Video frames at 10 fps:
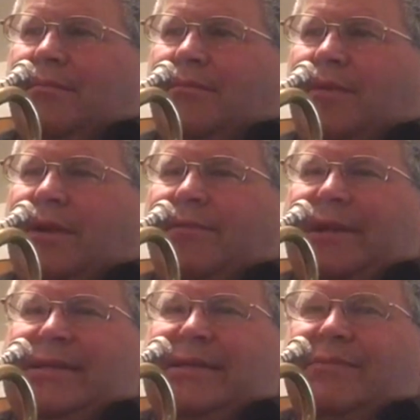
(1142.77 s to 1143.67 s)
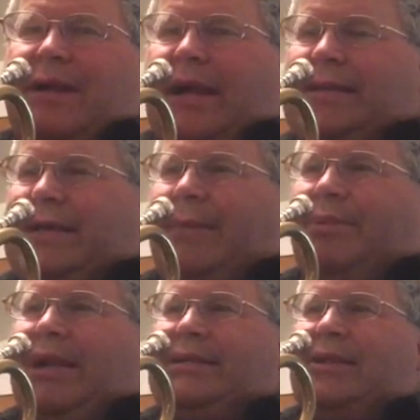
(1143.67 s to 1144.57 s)
one of the reasons why I say
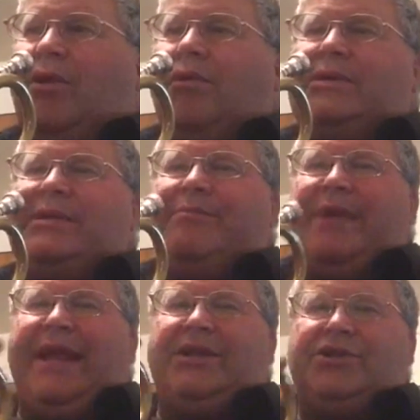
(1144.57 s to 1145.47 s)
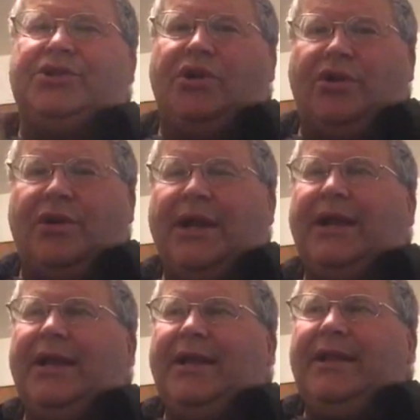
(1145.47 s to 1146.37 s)
play it slow is to make sure
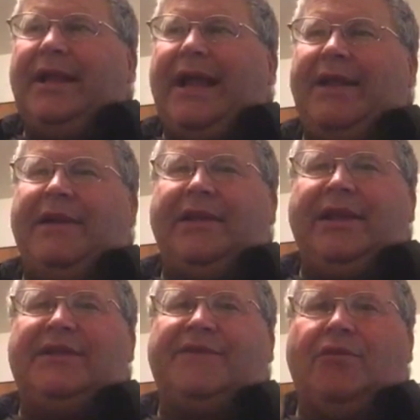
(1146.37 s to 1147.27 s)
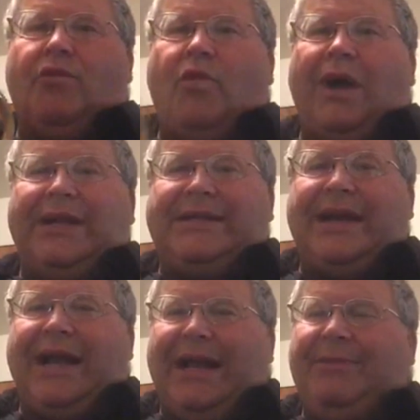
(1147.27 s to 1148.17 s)
that at least for one
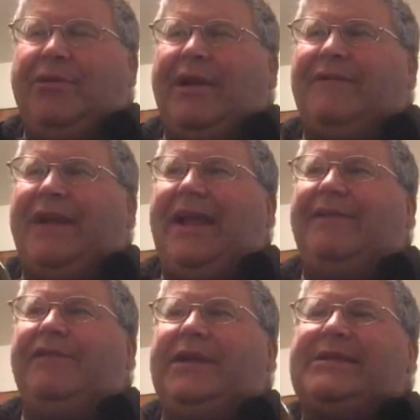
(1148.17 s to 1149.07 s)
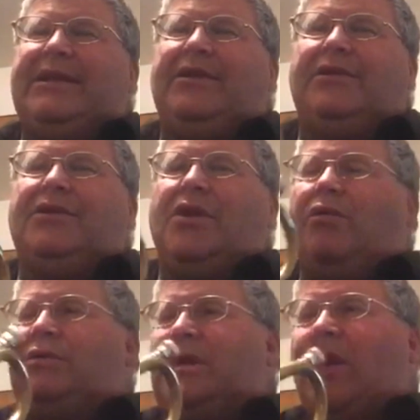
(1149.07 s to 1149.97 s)
time you have every single
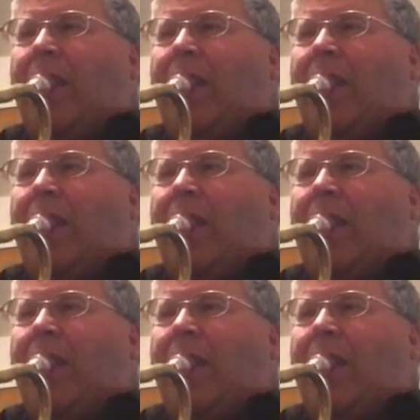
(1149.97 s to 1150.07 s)
note.